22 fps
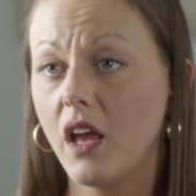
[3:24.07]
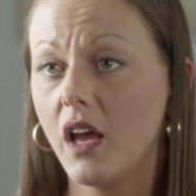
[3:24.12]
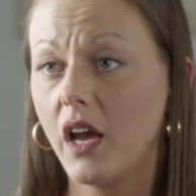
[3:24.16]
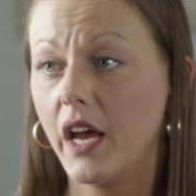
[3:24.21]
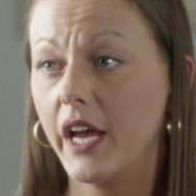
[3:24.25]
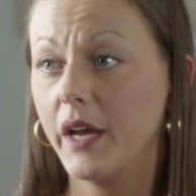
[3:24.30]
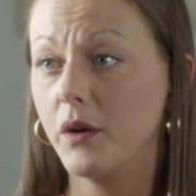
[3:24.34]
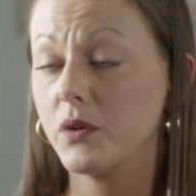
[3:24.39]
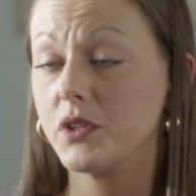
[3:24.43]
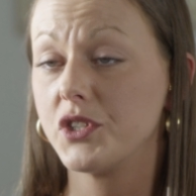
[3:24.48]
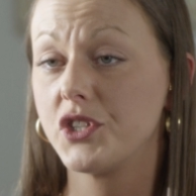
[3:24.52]

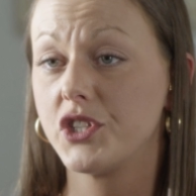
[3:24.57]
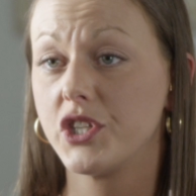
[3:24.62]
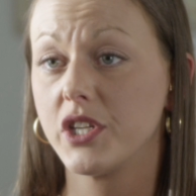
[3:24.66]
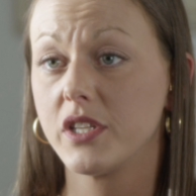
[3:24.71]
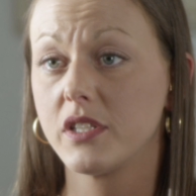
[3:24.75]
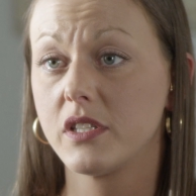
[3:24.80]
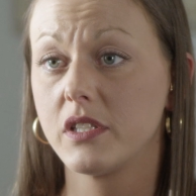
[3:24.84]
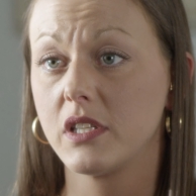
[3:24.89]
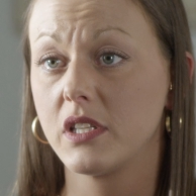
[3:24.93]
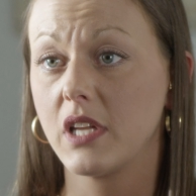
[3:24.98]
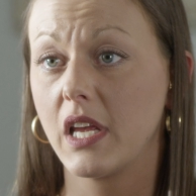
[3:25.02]
it was
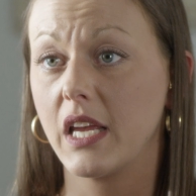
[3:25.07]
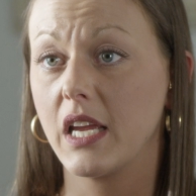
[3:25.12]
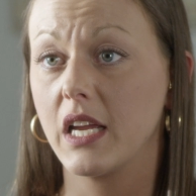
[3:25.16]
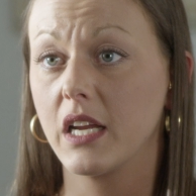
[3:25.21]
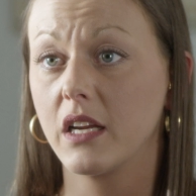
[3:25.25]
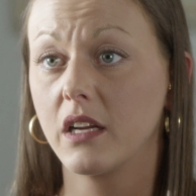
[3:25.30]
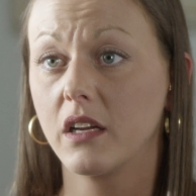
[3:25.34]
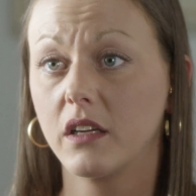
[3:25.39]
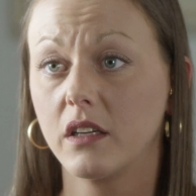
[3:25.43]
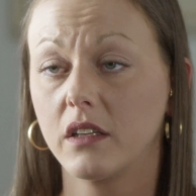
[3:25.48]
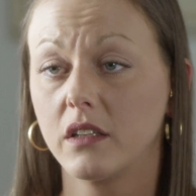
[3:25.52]
just like
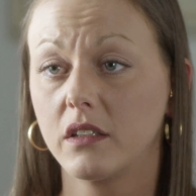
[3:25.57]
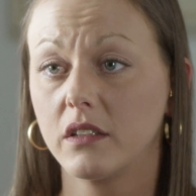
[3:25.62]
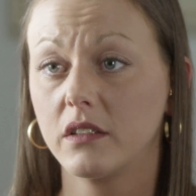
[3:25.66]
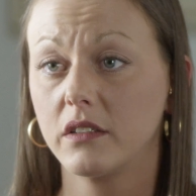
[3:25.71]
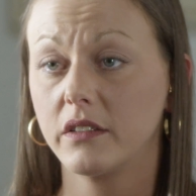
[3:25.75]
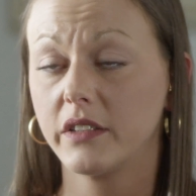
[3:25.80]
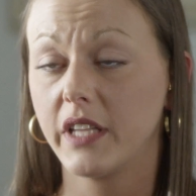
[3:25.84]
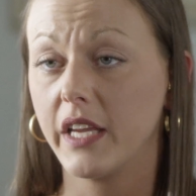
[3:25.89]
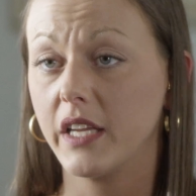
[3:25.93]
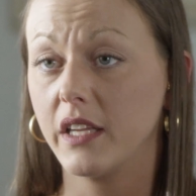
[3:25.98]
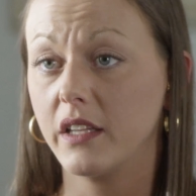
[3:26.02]

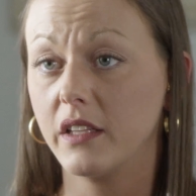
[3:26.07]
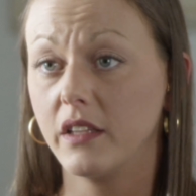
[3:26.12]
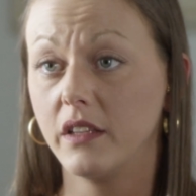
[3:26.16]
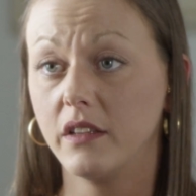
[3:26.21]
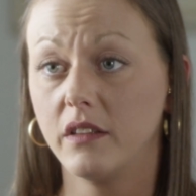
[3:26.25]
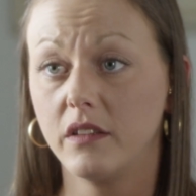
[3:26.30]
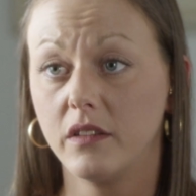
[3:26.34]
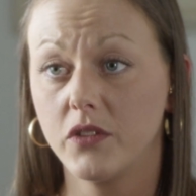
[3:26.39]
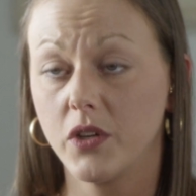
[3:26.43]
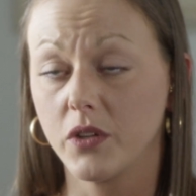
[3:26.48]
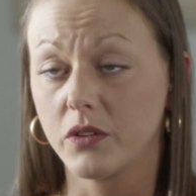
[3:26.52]
they
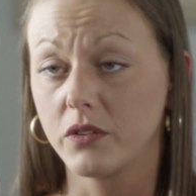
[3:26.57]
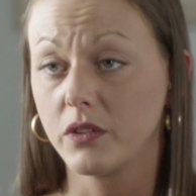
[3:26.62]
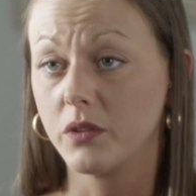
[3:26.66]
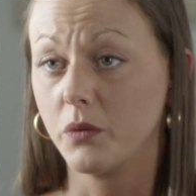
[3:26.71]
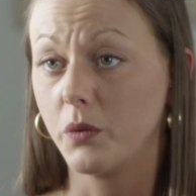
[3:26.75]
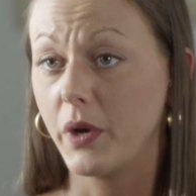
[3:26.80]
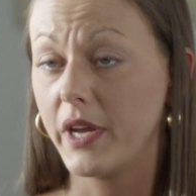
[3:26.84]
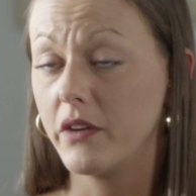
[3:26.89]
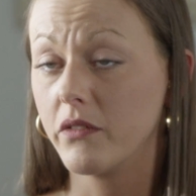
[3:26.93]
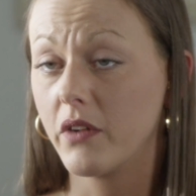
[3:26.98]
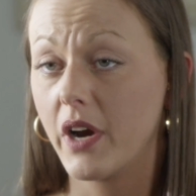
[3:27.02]
took the
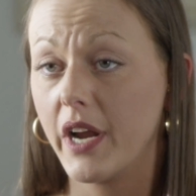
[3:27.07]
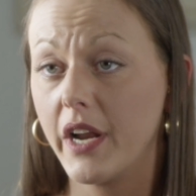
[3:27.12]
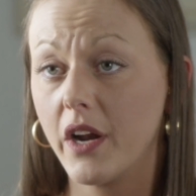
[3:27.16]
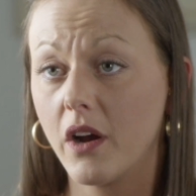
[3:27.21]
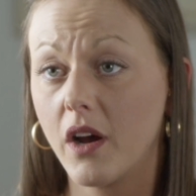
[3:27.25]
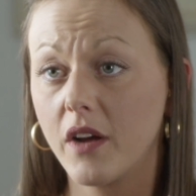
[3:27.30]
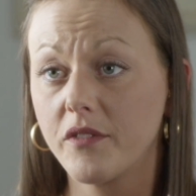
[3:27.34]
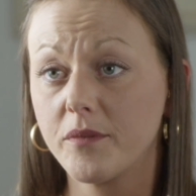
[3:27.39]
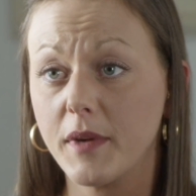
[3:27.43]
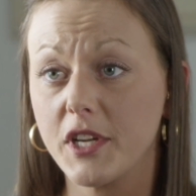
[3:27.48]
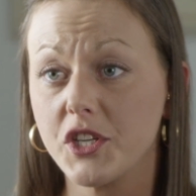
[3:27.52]
weight right
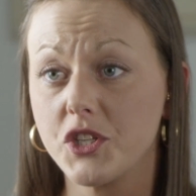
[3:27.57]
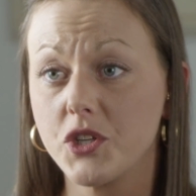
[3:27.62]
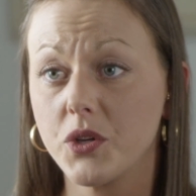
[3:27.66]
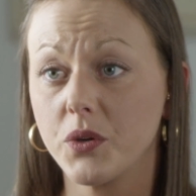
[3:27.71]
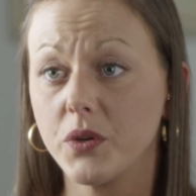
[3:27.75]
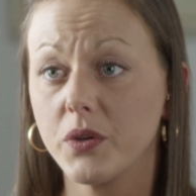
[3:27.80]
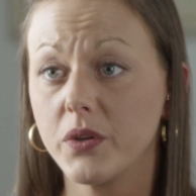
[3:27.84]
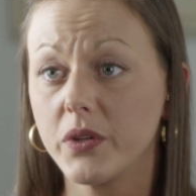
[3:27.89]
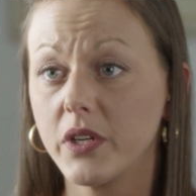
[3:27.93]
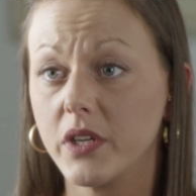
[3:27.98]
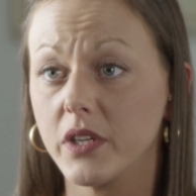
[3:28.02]
off my
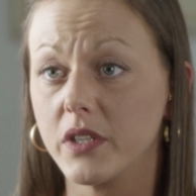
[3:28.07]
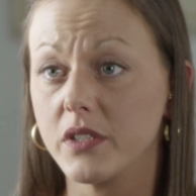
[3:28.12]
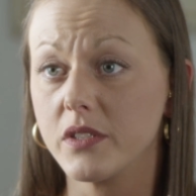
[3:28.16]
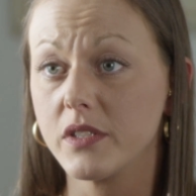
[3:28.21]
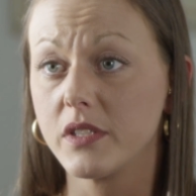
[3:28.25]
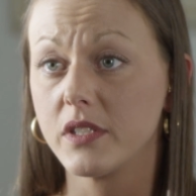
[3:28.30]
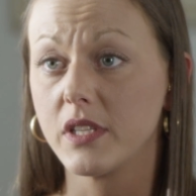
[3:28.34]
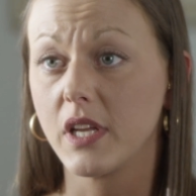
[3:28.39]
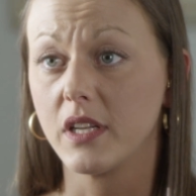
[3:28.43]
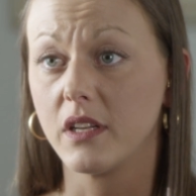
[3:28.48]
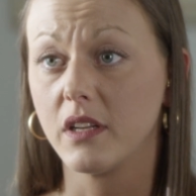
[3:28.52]

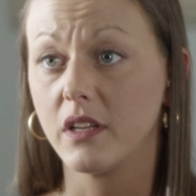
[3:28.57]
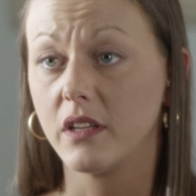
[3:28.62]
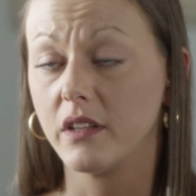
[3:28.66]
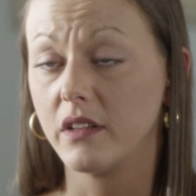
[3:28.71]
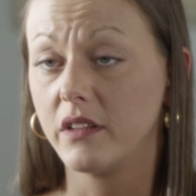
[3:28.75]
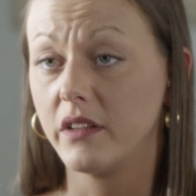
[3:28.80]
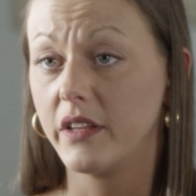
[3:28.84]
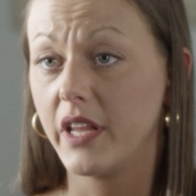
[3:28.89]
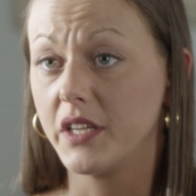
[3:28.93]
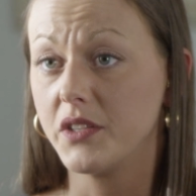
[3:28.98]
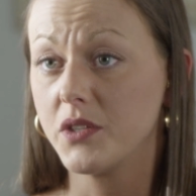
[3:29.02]
shoulders, and
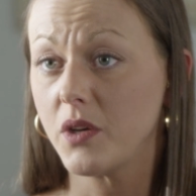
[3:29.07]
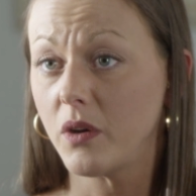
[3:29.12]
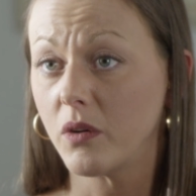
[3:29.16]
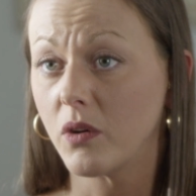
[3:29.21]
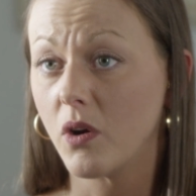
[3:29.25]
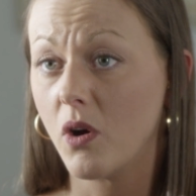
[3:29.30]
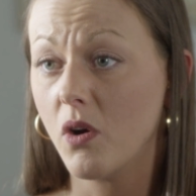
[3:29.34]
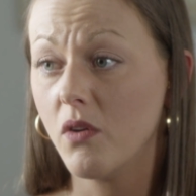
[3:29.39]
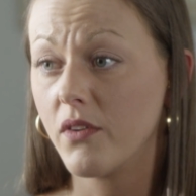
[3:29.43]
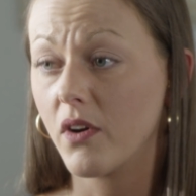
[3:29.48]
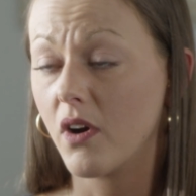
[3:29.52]
they took
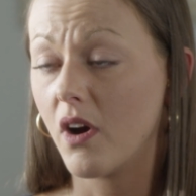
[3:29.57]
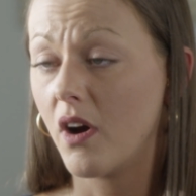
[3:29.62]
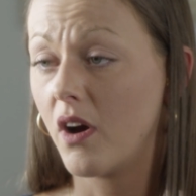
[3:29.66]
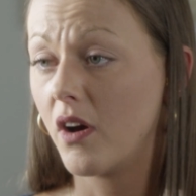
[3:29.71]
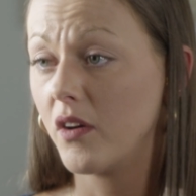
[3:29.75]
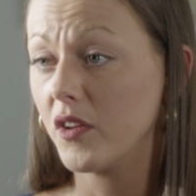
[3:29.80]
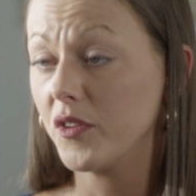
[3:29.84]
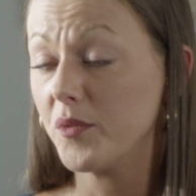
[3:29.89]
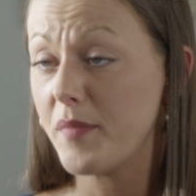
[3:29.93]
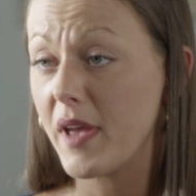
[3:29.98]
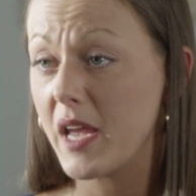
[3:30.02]
over
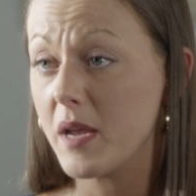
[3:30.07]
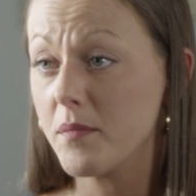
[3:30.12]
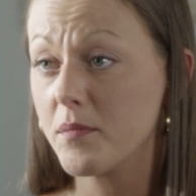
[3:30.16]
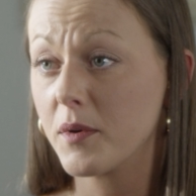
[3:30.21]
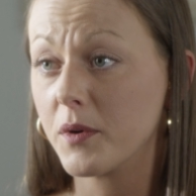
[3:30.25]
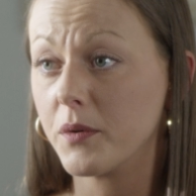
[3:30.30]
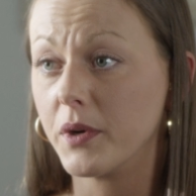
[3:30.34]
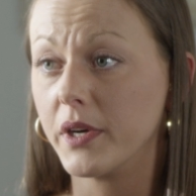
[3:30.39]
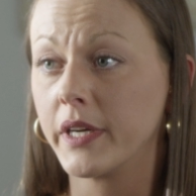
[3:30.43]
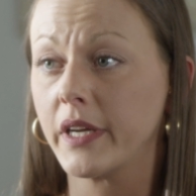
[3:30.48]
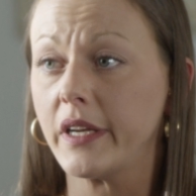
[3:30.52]
all the
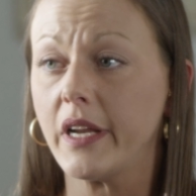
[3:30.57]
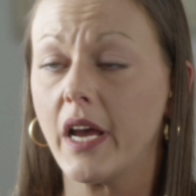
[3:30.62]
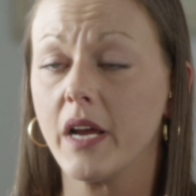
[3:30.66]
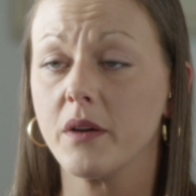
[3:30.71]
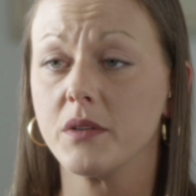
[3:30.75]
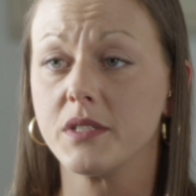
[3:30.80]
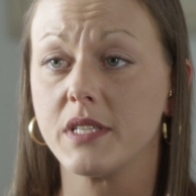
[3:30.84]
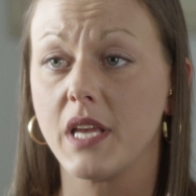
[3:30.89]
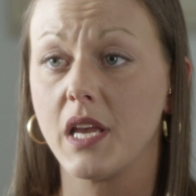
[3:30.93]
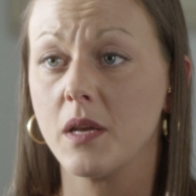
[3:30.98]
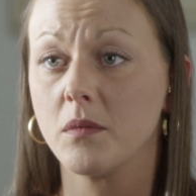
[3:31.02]
paperwork, and I
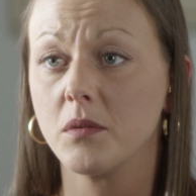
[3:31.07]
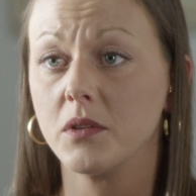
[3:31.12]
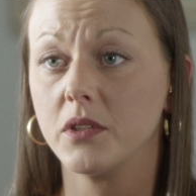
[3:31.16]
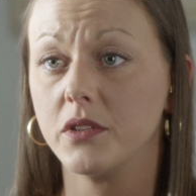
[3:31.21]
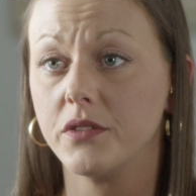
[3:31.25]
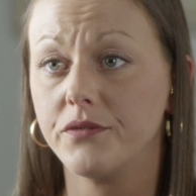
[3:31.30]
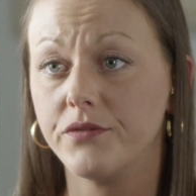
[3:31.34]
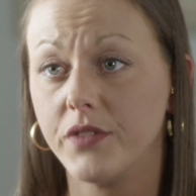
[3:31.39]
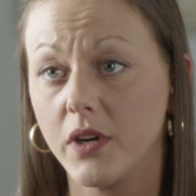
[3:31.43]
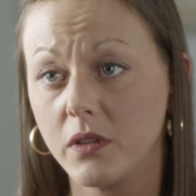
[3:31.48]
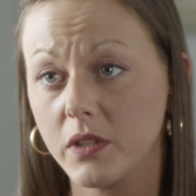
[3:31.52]
was able to
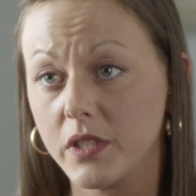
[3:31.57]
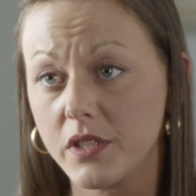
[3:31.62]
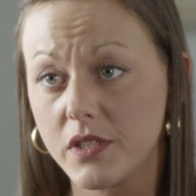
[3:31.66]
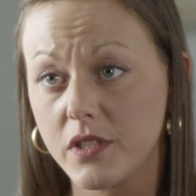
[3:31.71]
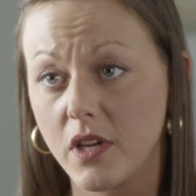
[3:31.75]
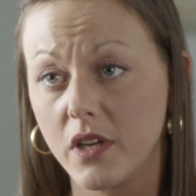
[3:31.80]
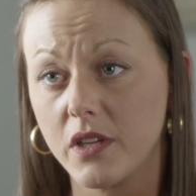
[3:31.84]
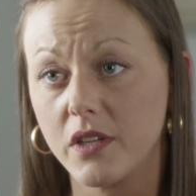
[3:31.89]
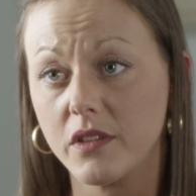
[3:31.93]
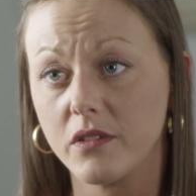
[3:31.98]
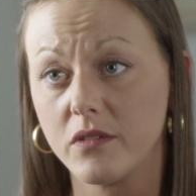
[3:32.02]
focus
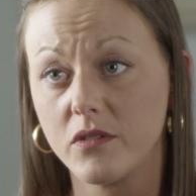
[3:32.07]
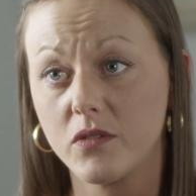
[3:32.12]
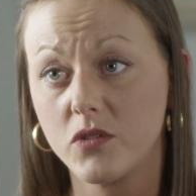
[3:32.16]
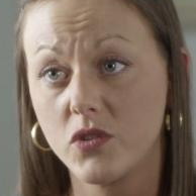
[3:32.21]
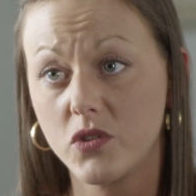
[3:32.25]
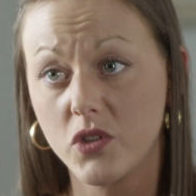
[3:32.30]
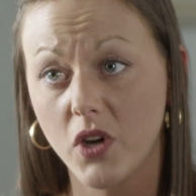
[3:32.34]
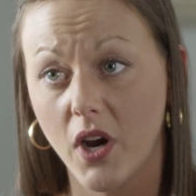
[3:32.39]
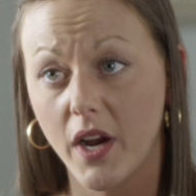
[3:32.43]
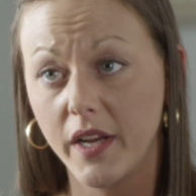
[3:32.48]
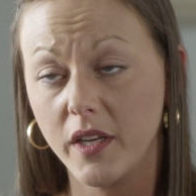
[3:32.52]
on
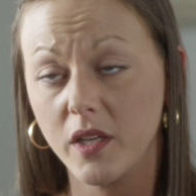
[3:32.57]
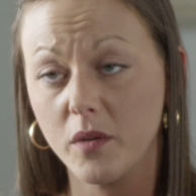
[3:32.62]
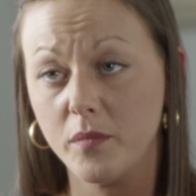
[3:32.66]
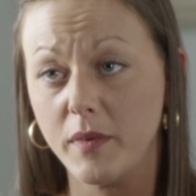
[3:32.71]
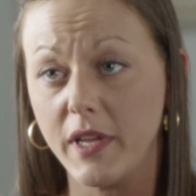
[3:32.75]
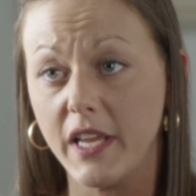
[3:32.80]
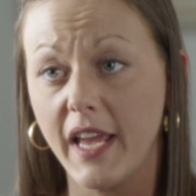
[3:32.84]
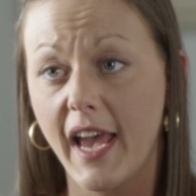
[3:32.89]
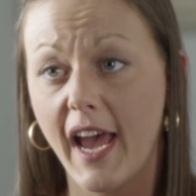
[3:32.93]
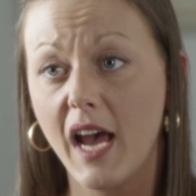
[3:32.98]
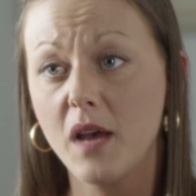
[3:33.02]
trying to be
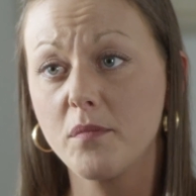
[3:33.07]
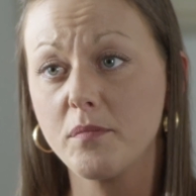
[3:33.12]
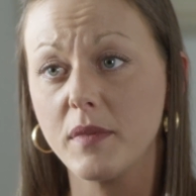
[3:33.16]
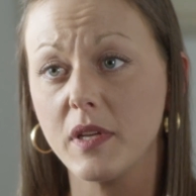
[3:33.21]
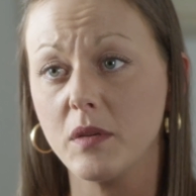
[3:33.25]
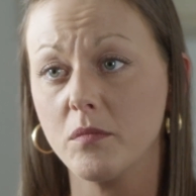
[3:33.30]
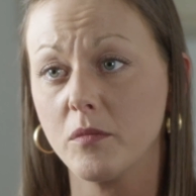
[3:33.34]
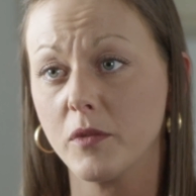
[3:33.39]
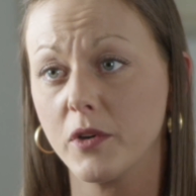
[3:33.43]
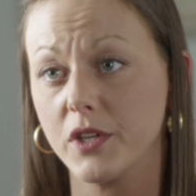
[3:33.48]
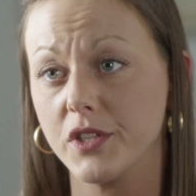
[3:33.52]
happy
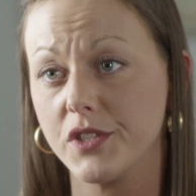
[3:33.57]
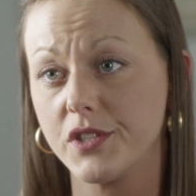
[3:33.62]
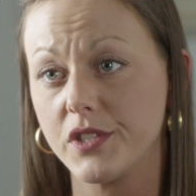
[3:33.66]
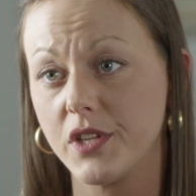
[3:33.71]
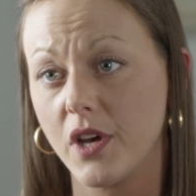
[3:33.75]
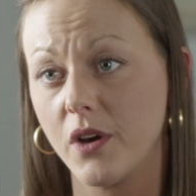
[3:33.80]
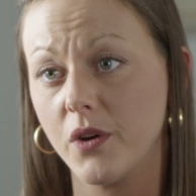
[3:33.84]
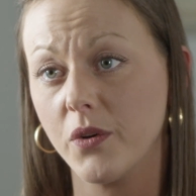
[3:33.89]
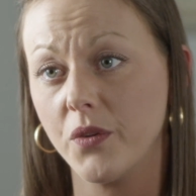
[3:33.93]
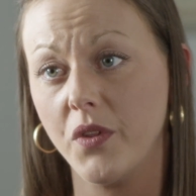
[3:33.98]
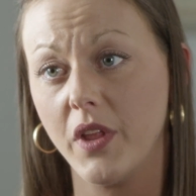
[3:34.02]
more
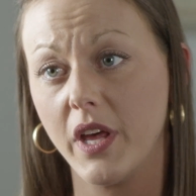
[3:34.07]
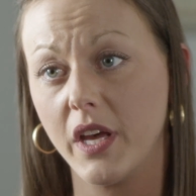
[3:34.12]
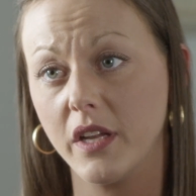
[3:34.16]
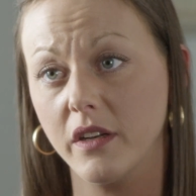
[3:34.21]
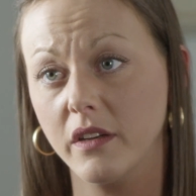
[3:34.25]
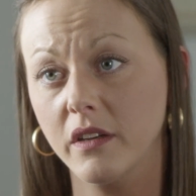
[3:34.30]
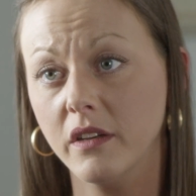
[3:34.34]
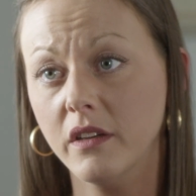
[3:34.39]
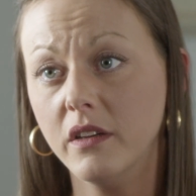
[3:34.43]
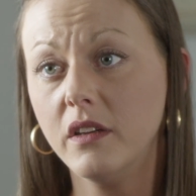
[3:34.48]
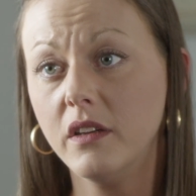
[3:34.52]
so than